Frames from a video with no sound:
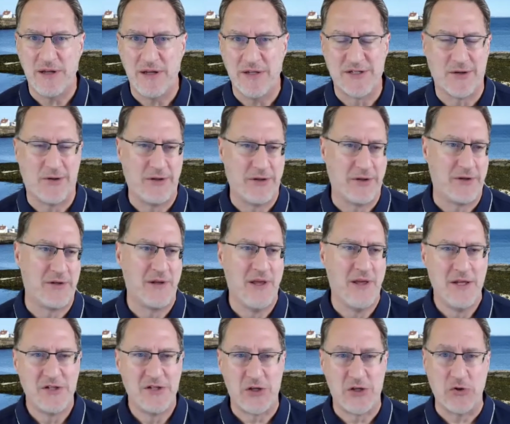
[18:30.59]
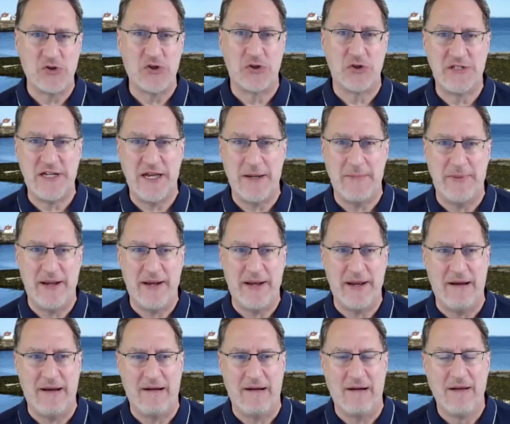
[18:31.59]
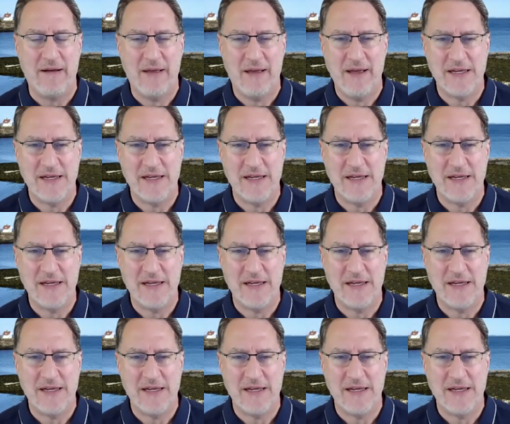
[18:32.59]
And so a little social tidbit here,